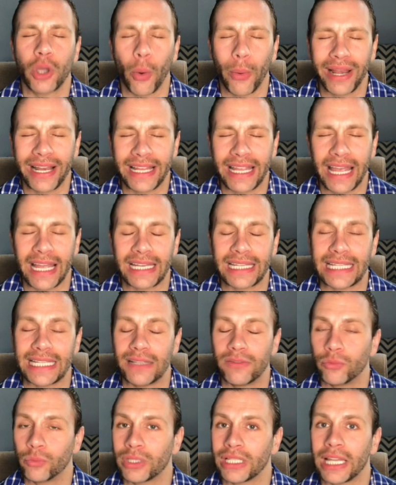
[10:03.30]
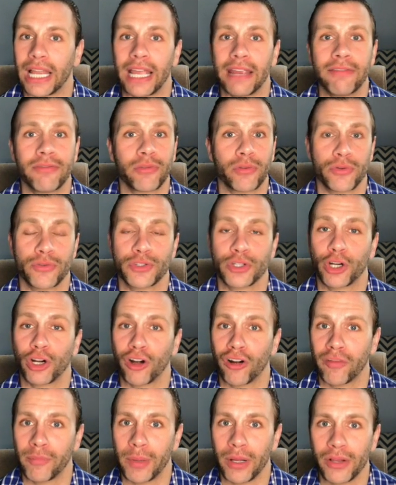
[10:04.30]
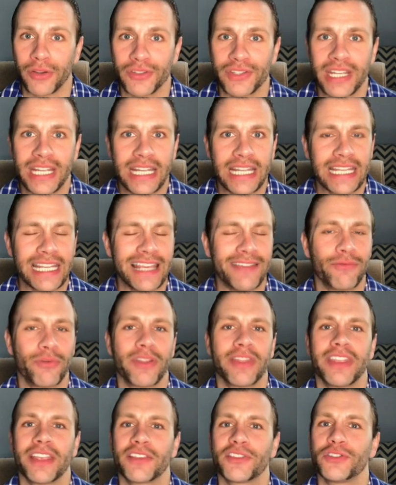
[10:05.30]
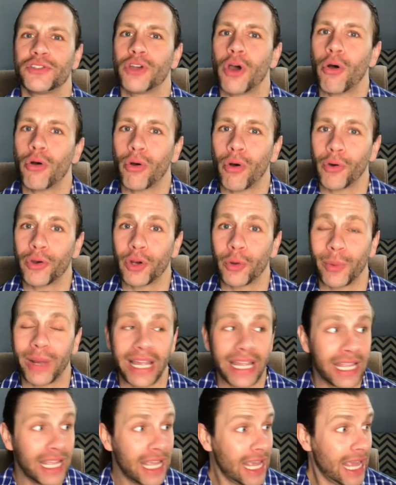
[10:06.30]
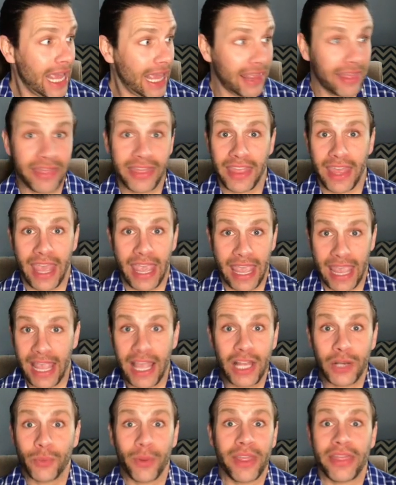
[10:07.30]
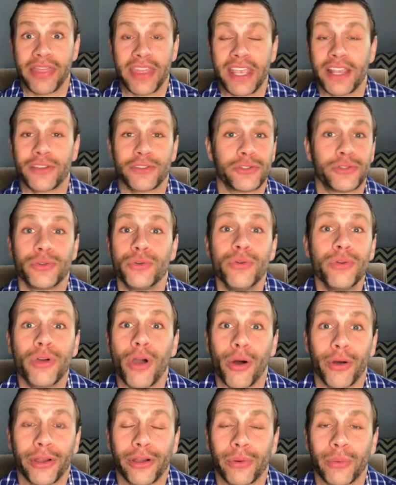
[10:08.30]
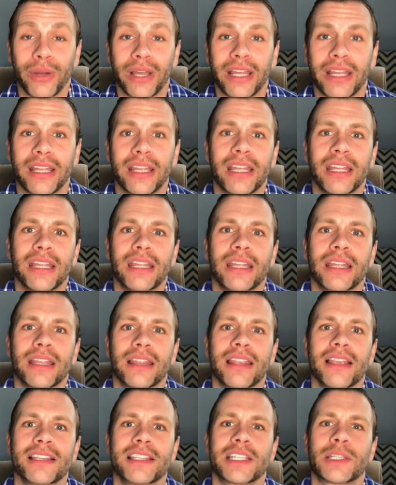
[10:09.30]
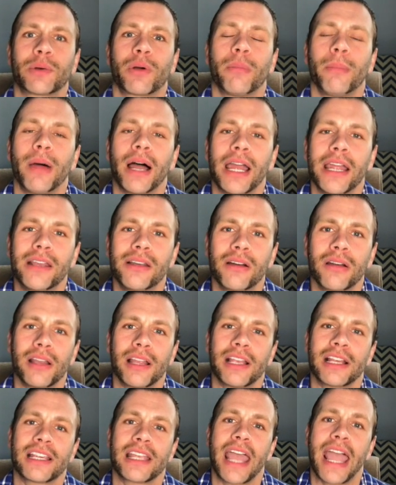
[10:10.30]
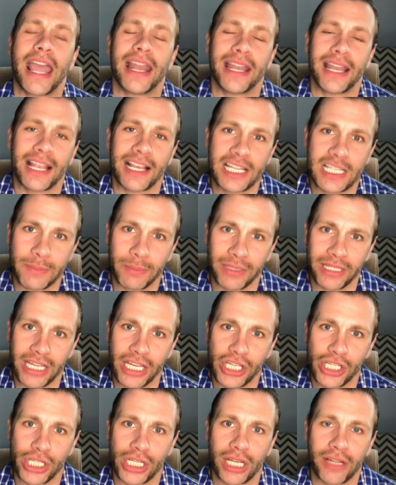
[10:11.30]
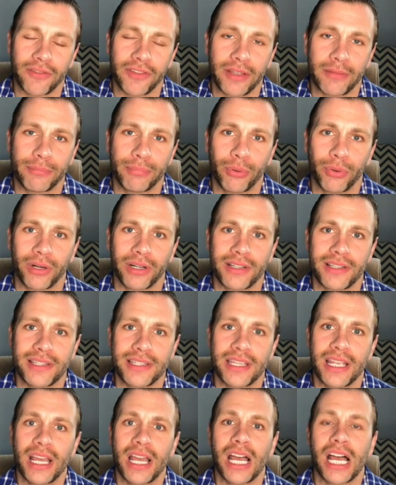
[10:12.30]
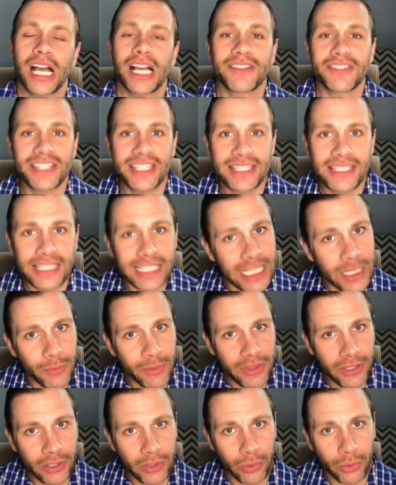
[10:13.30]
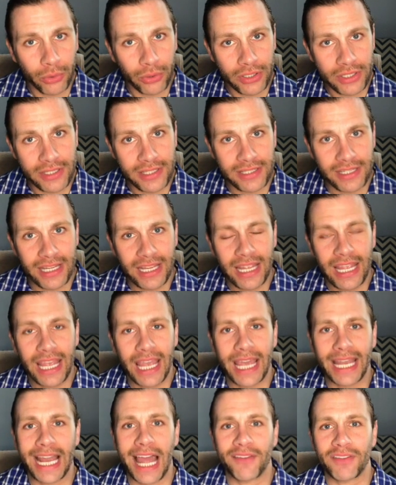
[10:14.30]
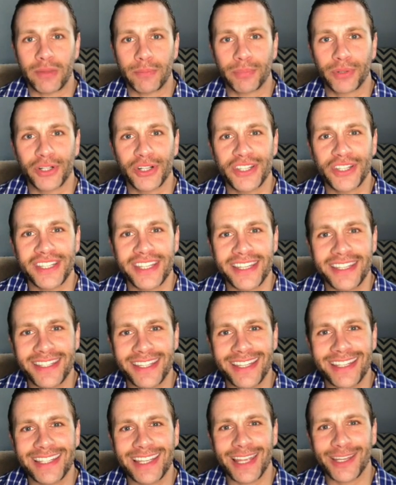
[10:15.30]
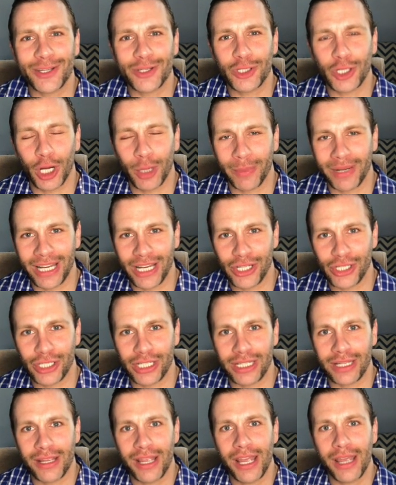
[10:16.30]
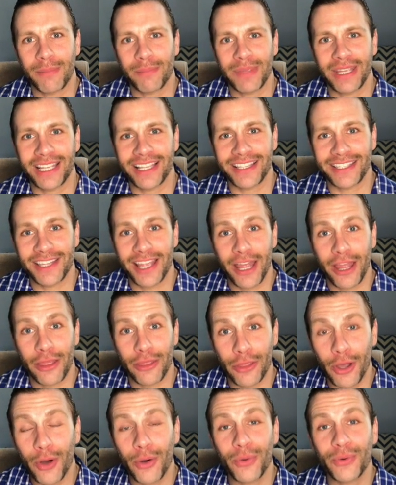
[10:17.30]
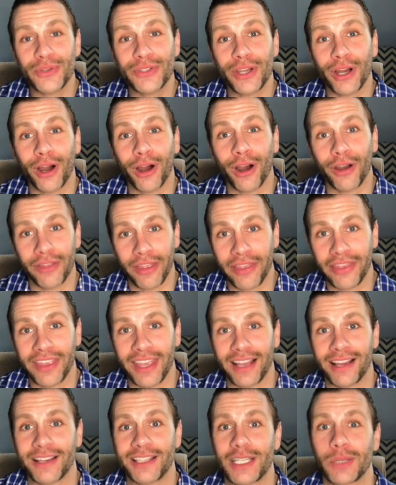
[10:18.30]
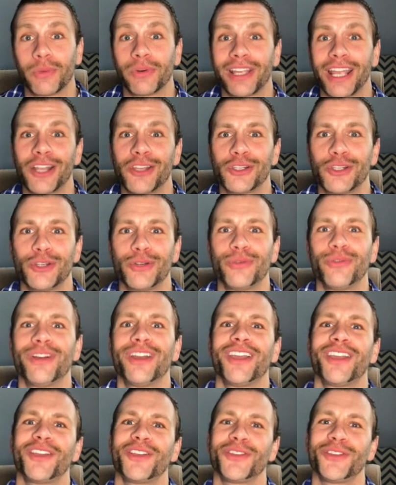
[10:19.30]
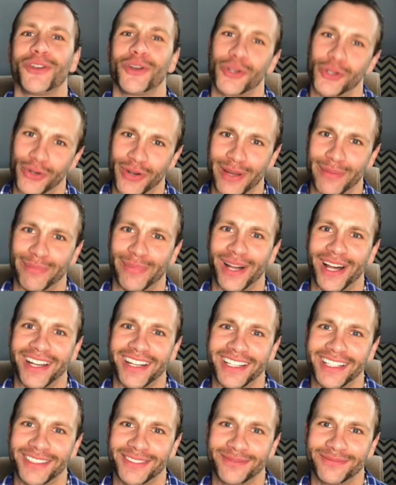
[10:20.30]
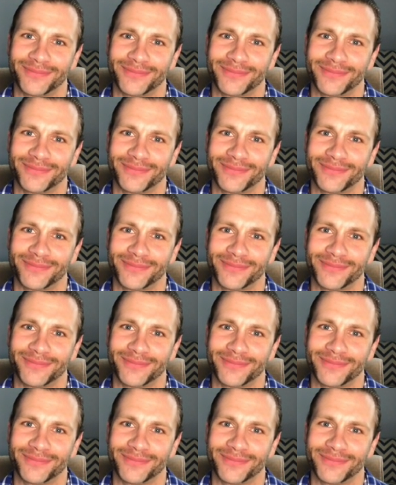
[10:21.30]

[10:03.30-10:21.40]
going again, even when life throws curveballs, even when things don't go your way, and when things do go your way. This is a reminder and an explanation of the importance of sticking with the course and having persistence and determination, because those are the things that will get you your dream body.